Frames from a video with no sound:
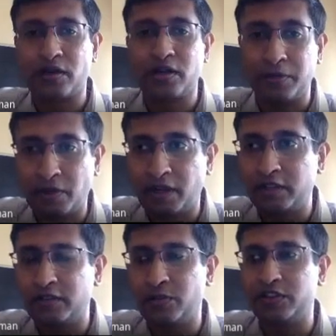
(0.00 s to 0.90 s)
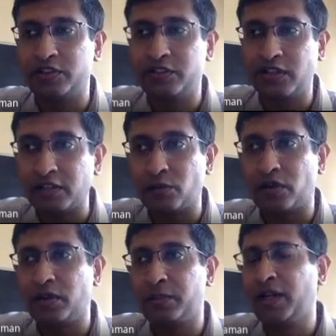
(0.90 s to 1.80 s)
device which thinks
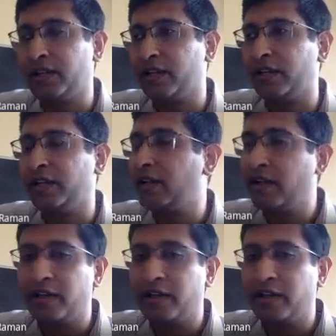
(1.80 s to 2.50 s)
quantum mechanically,